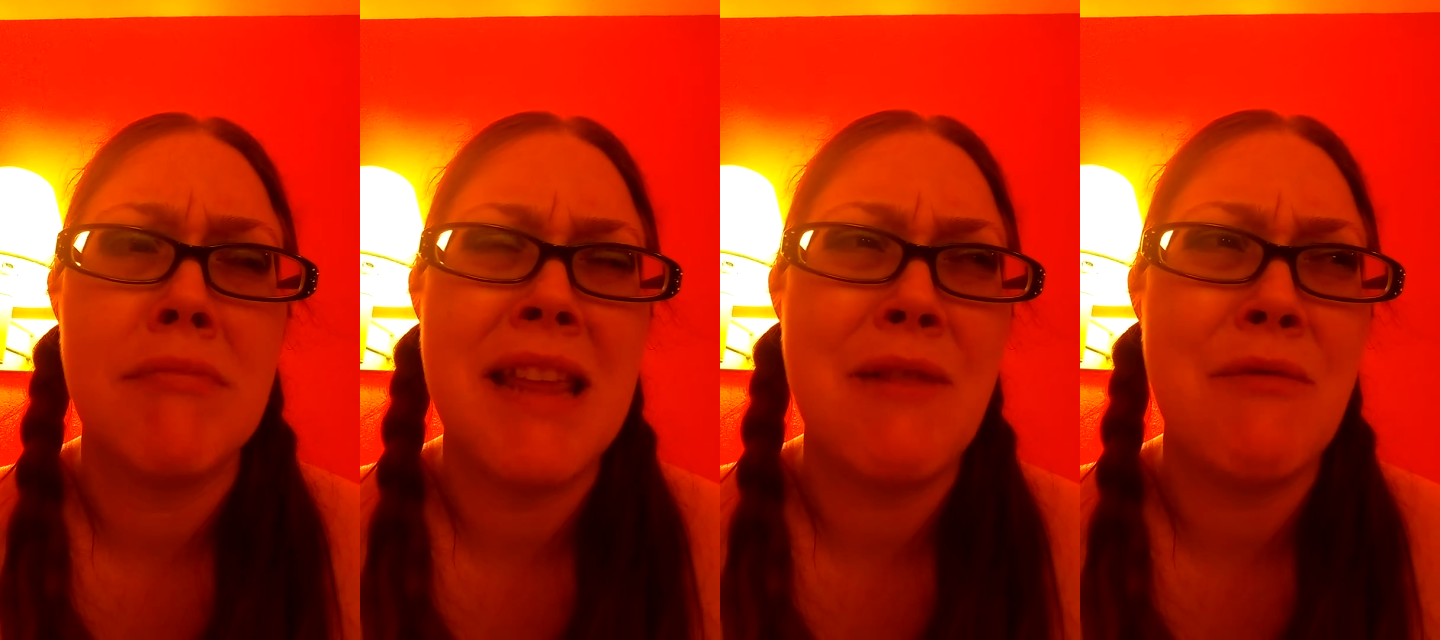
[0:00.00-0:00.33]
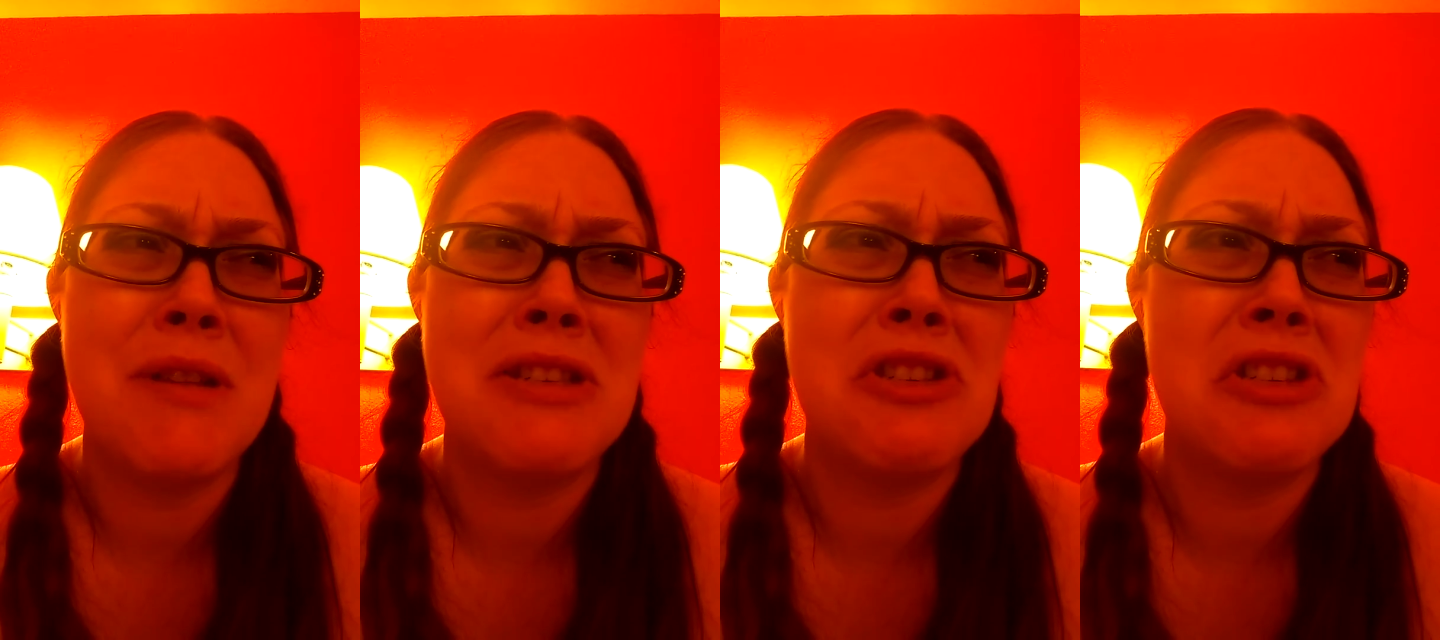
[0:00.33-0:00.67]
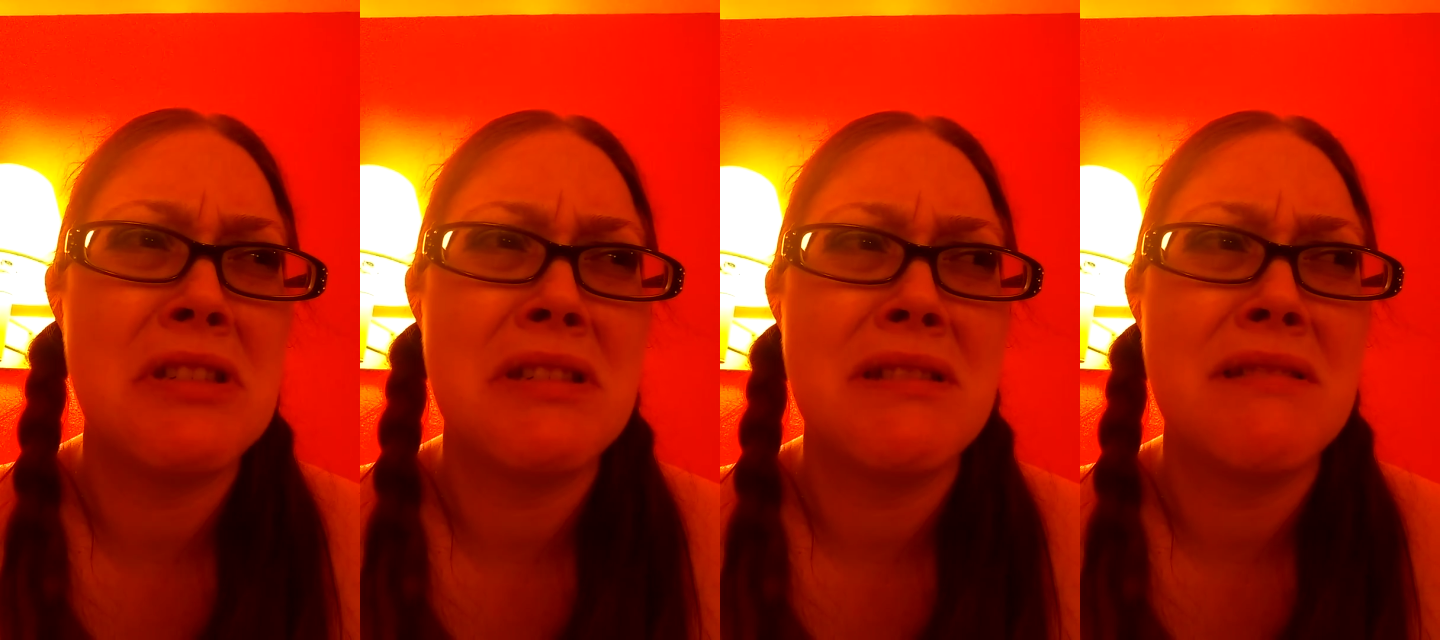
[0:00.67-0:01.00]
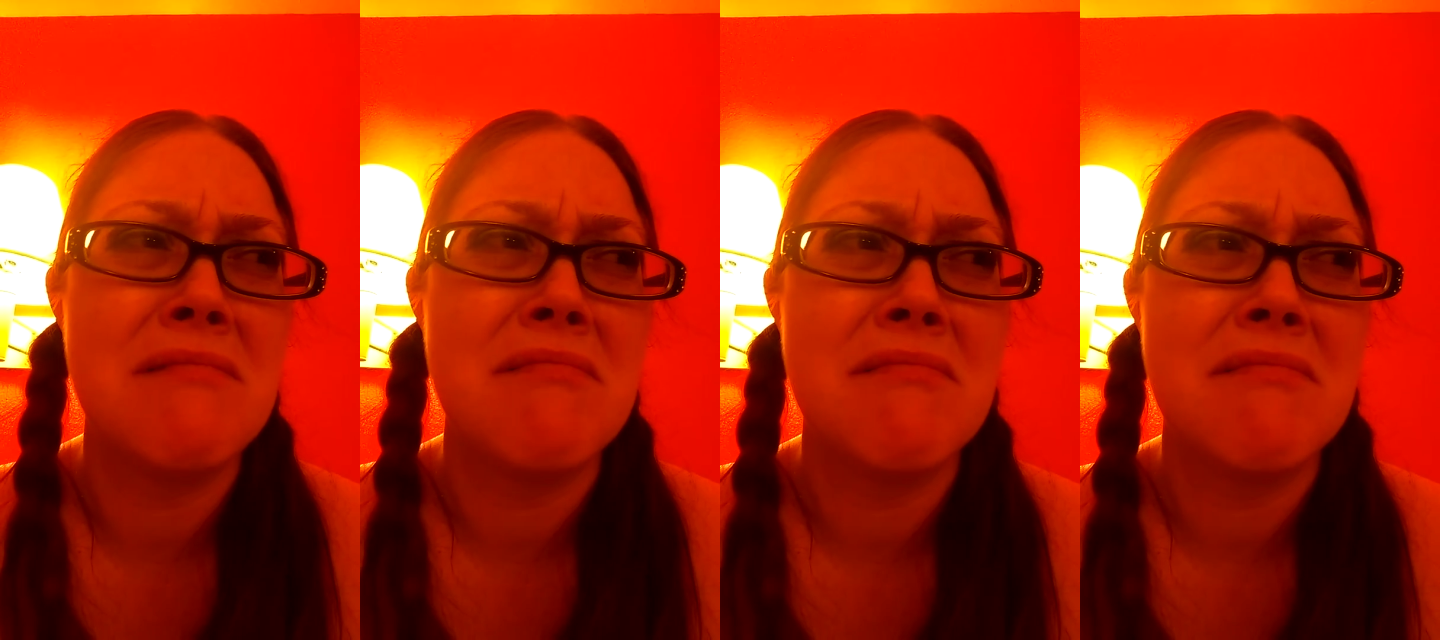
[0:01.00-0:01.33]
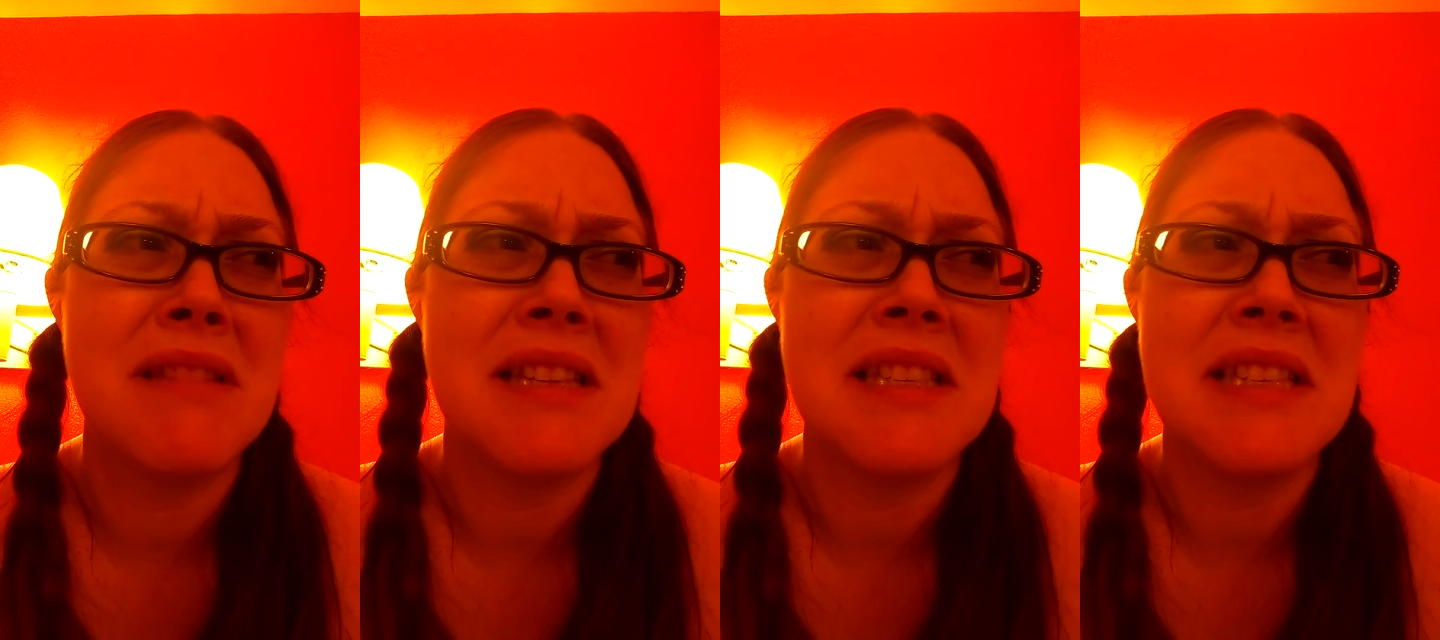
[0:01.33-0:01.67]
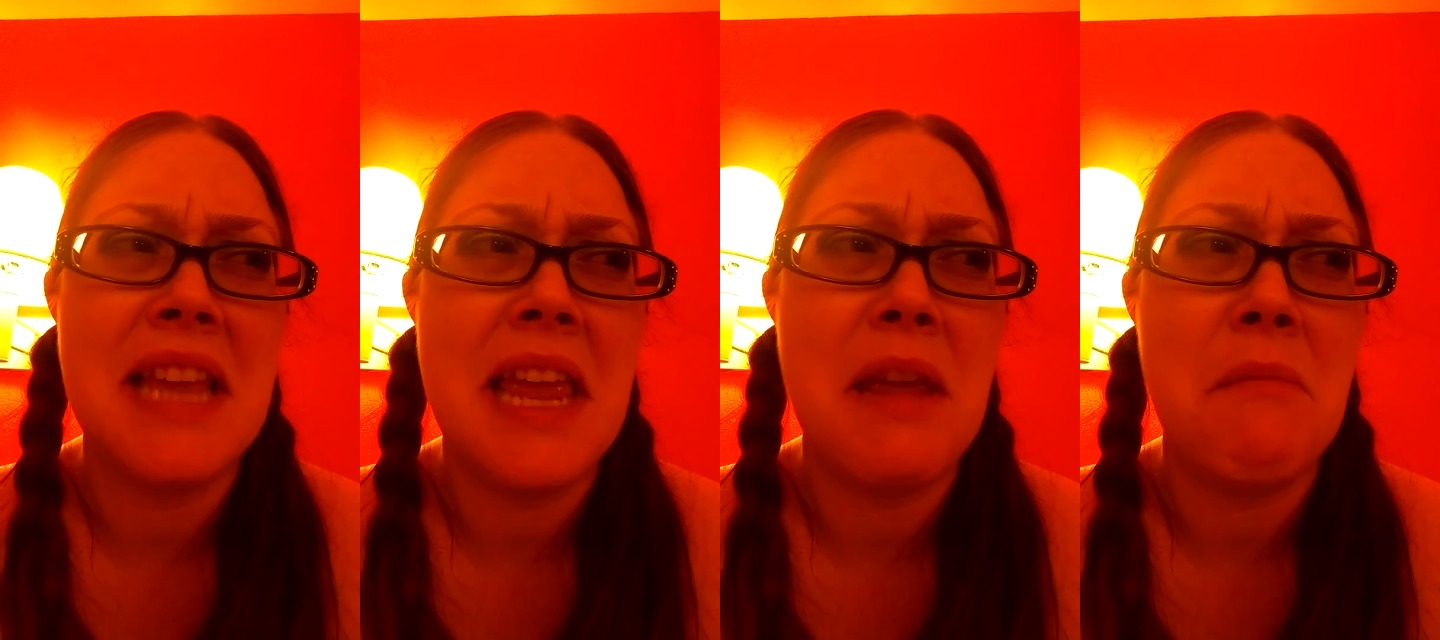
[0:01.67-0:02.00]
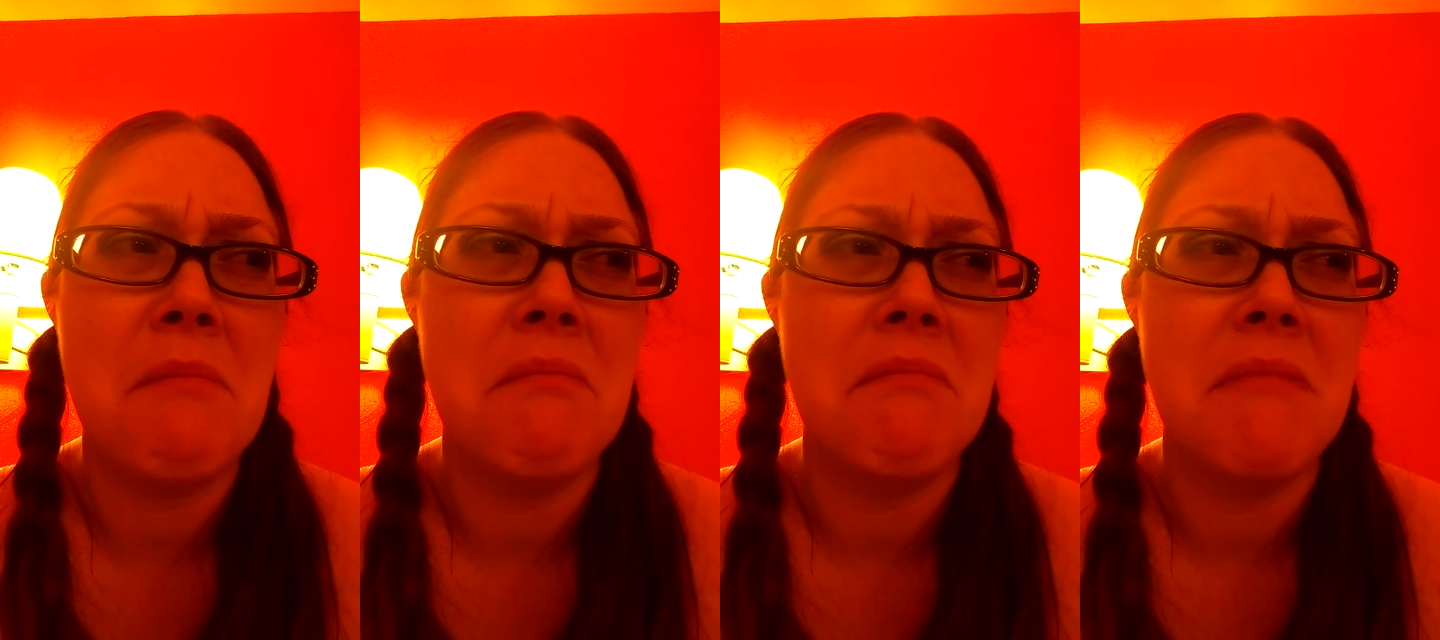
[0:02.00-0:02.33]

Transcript: it was just the same